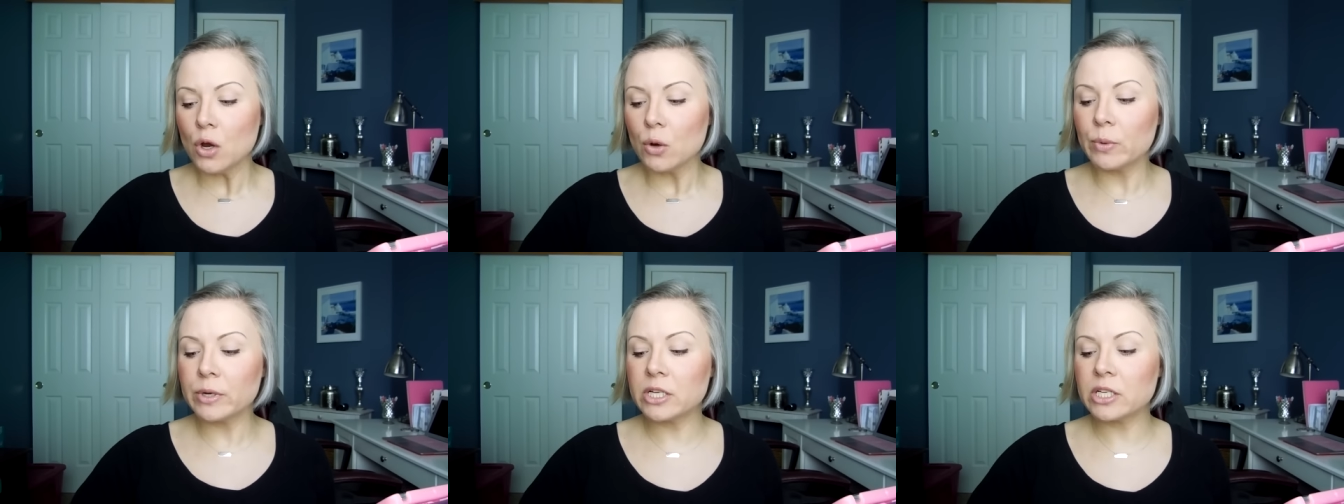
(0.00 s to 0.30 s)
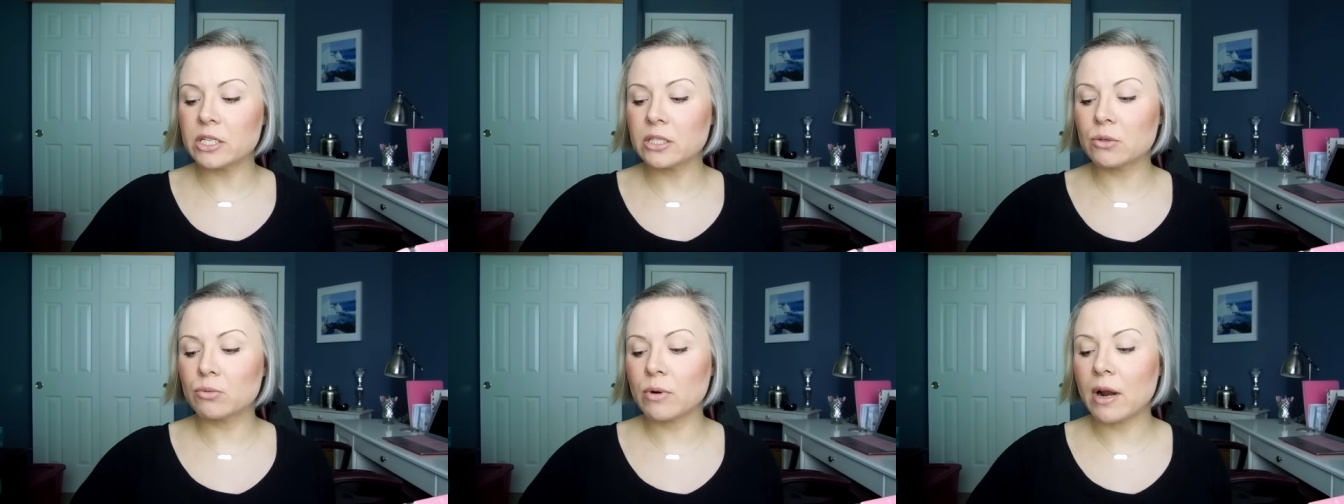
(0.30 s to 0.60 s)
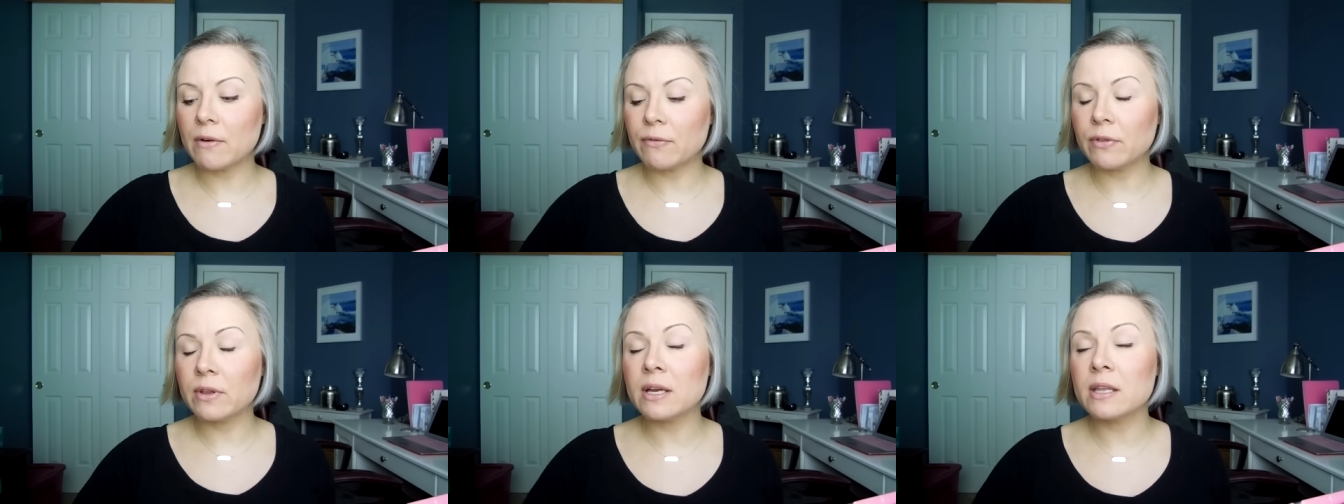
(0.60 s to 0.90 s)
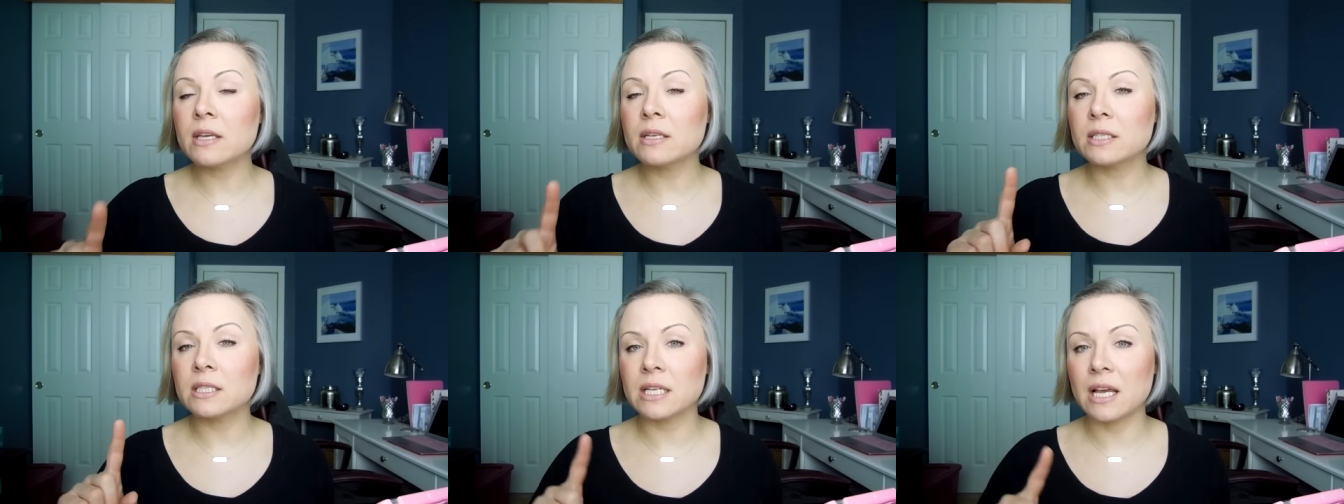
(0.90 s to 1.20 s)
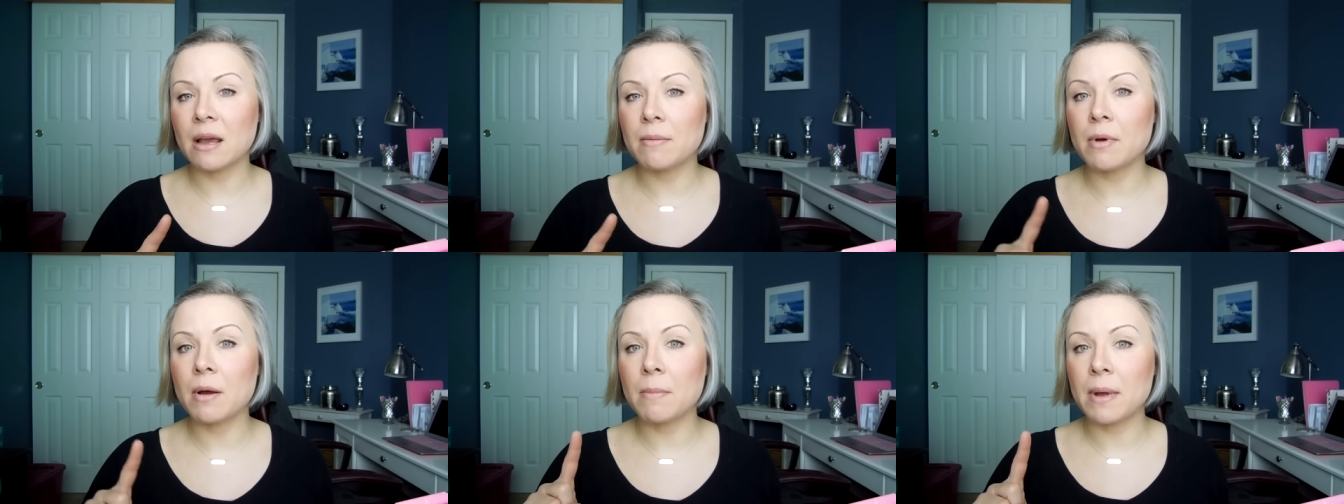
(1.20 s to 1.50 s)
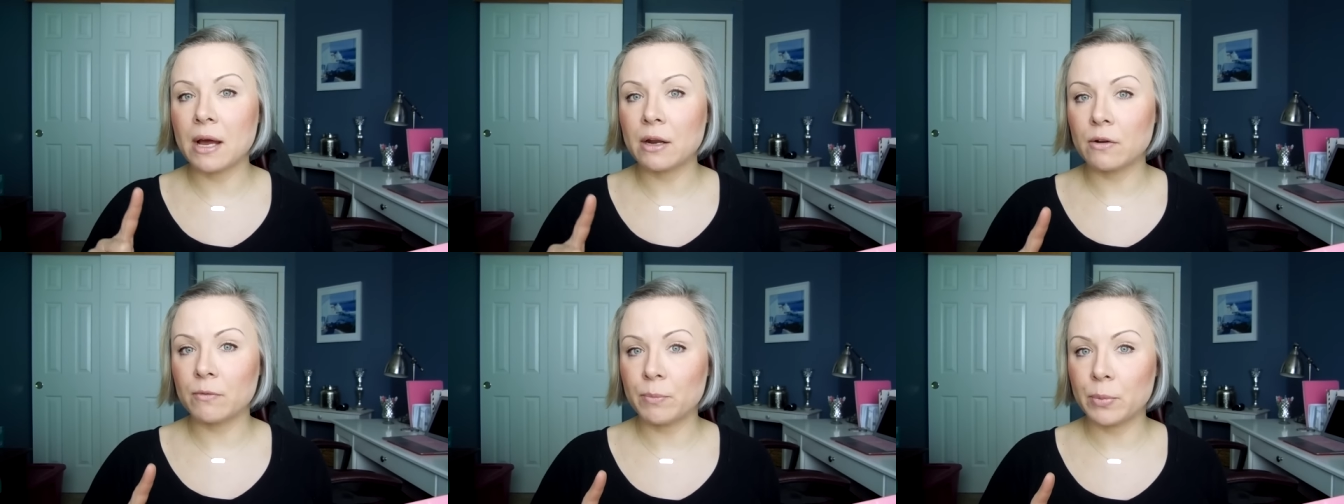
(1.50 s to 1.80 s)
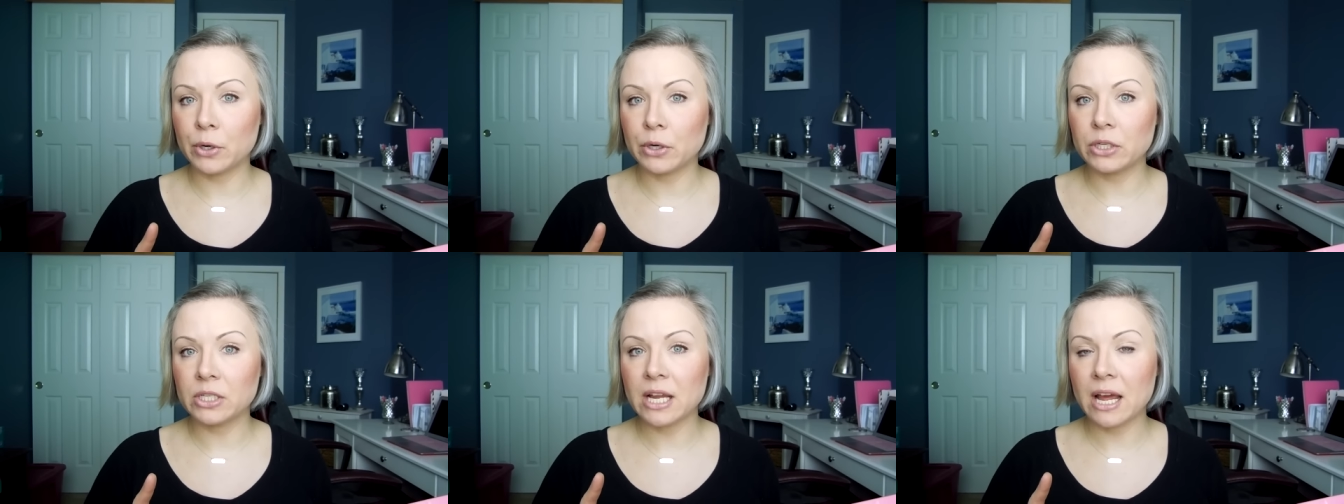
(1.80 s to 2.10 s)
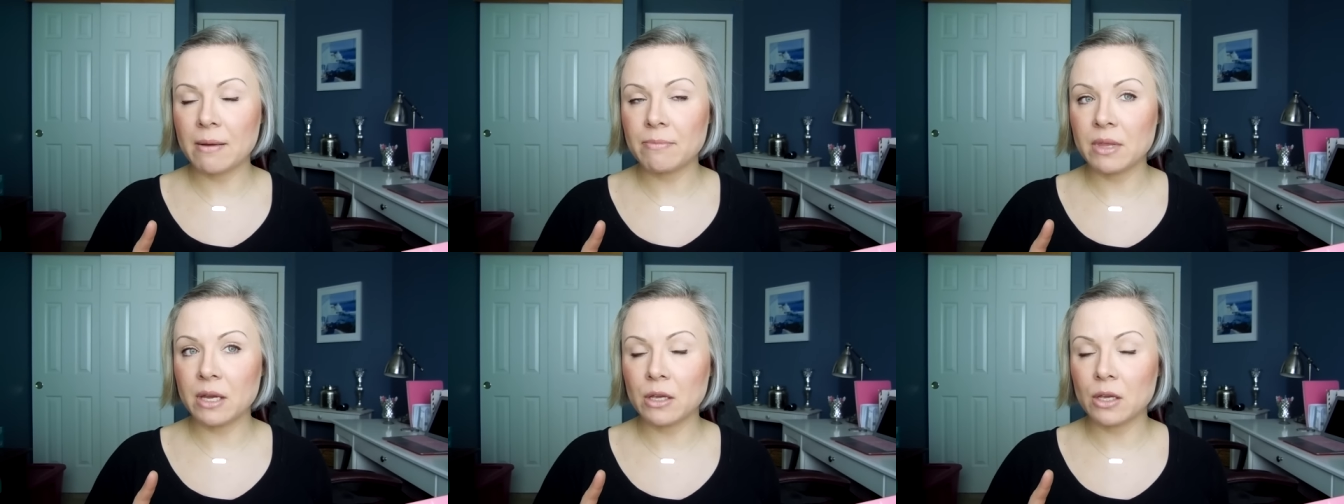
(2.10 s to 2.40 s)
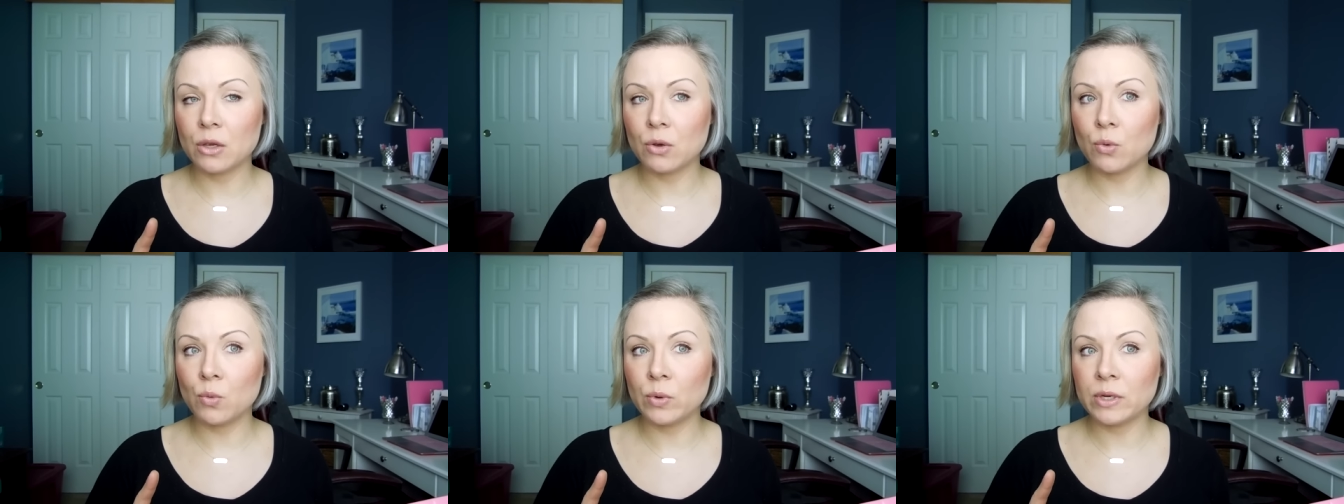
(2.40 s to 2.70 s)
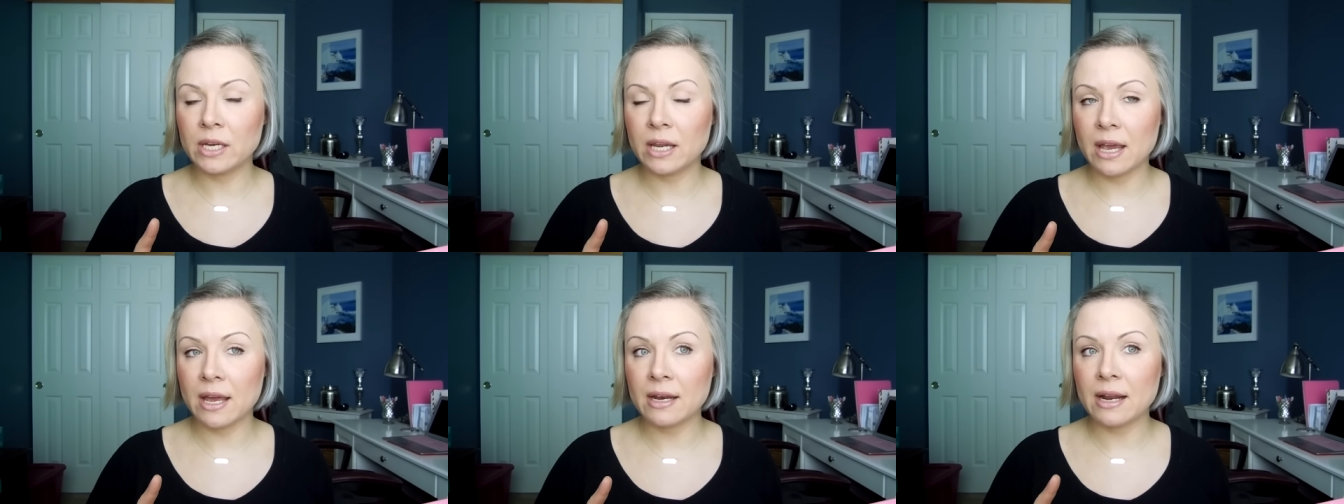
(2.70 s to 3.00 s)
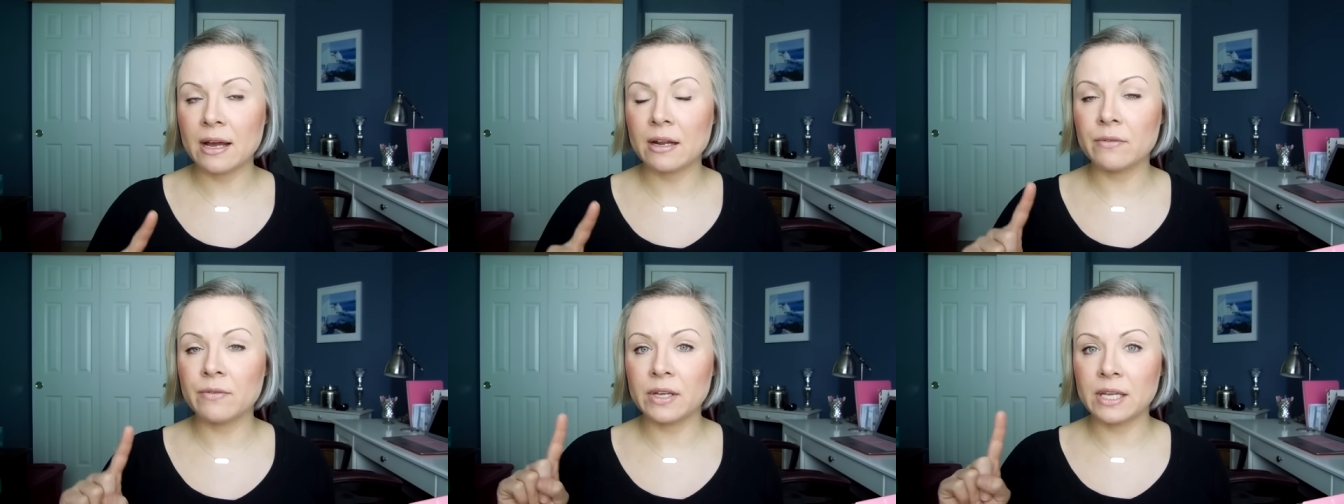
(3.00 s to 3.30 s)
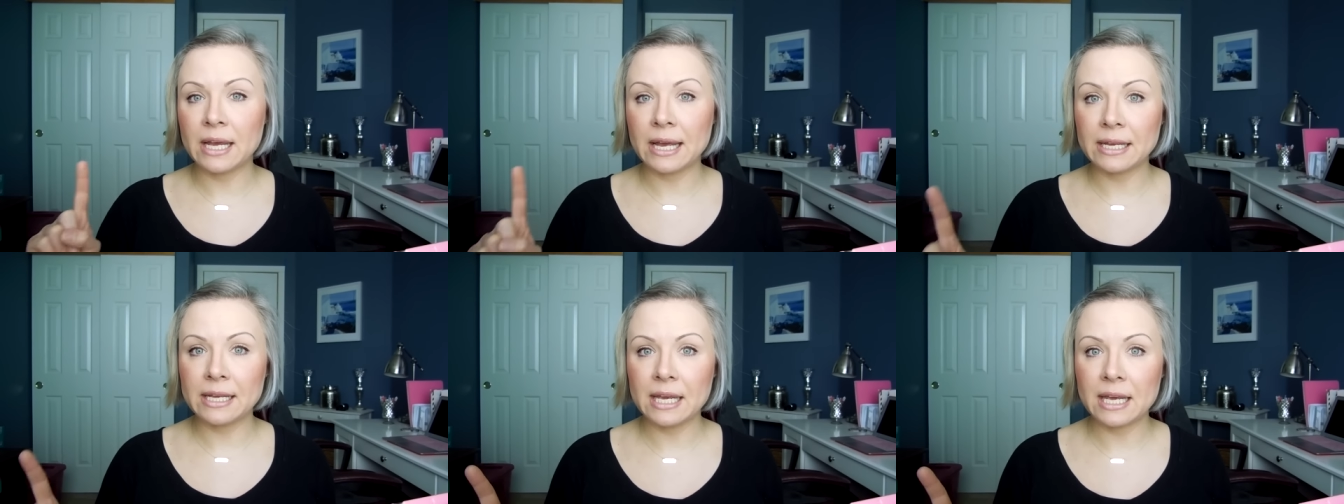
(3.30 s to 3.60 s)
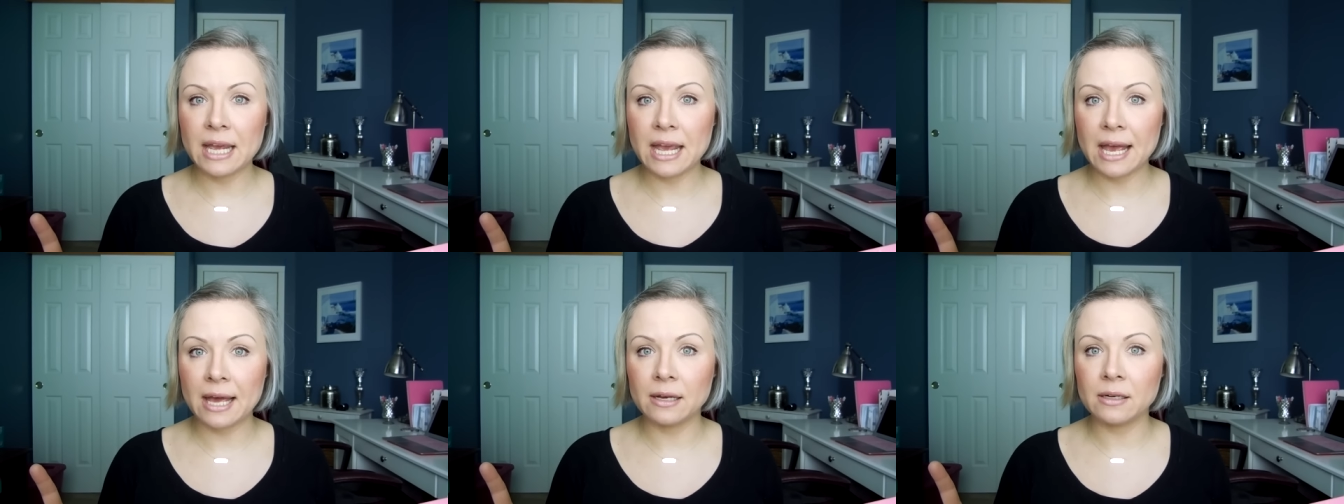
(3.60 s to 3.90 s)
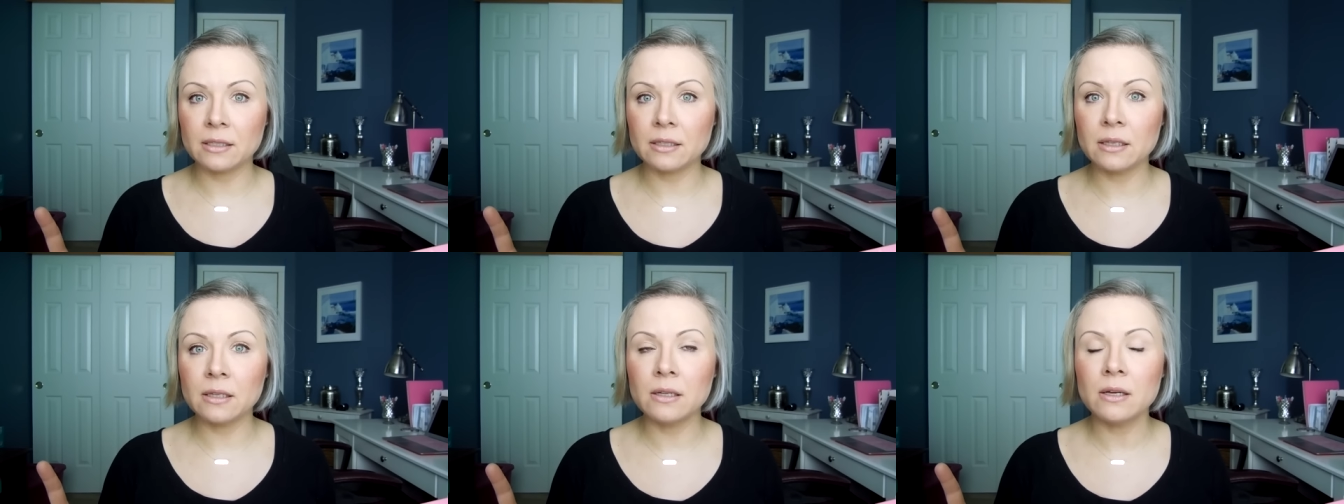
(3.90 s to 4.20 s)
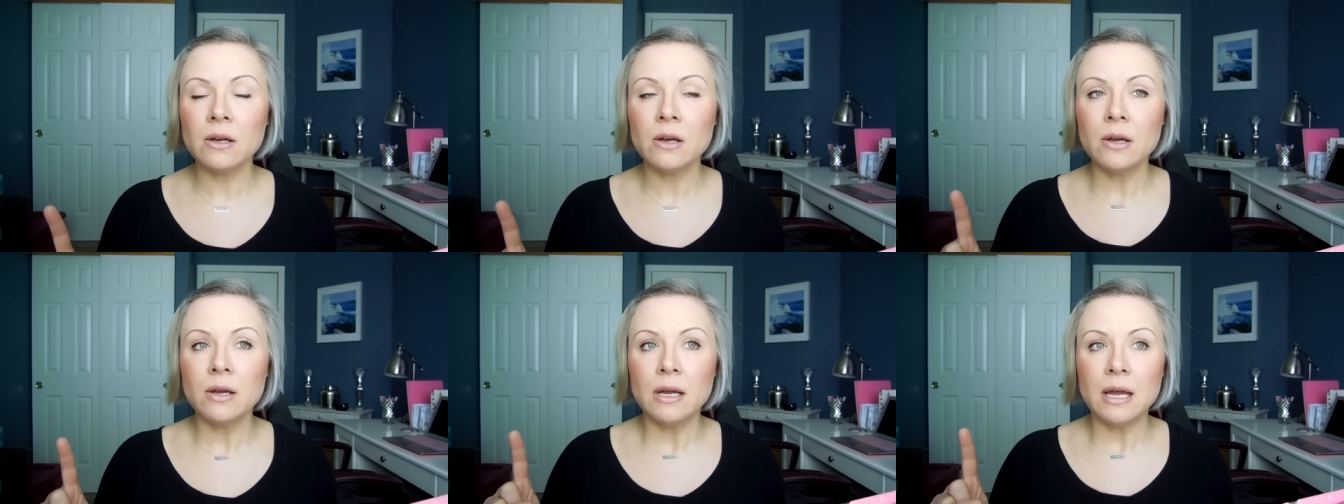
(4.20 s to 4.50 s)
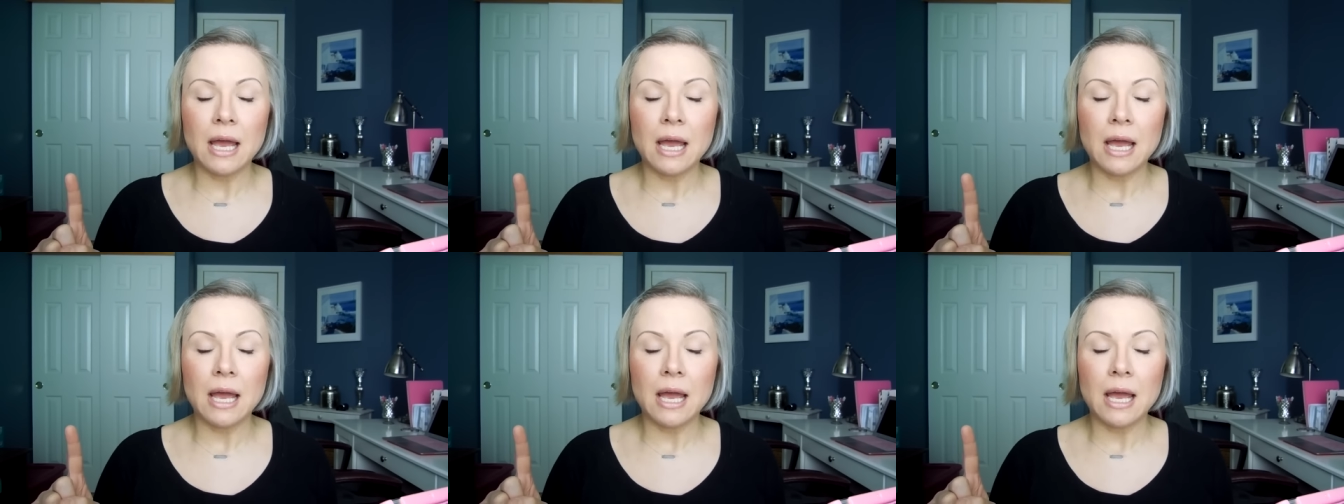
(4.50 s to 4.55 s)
which is roughly the same amount of burn time that you would get out of a Yankee candle.